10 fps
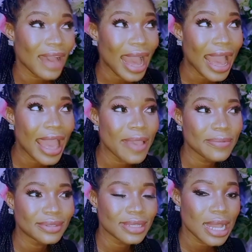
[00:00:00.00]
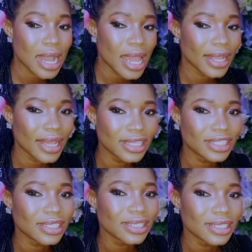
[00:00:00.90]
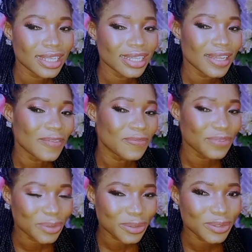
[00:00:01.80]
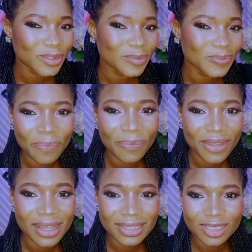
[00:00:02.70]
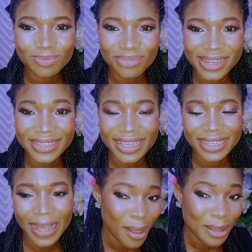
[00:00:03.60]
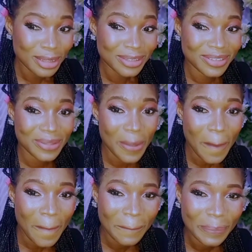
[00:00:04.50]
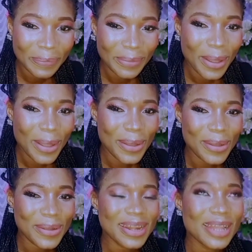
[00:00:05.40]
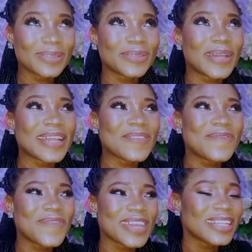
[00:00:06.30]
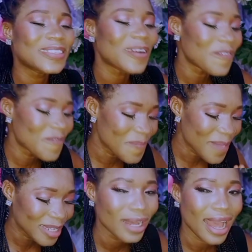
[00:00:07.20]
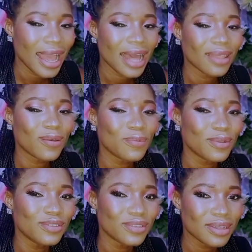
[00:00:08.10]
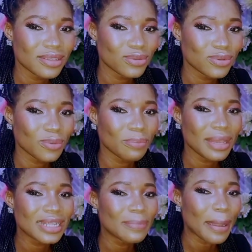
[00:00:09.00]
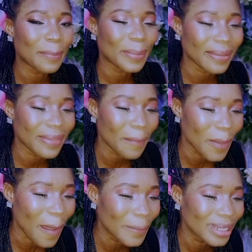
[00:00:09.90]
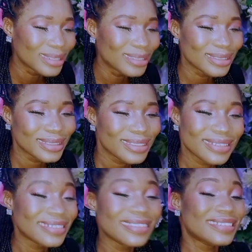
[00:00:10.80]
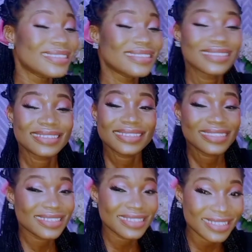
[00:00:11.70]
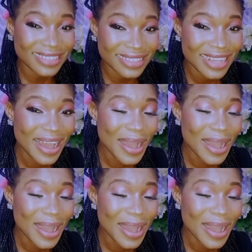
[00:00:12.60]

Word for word: vibes, the energy, the feel is so present. So on the 25th of March, I had the opportunity to meet my brother Mohammed Kudus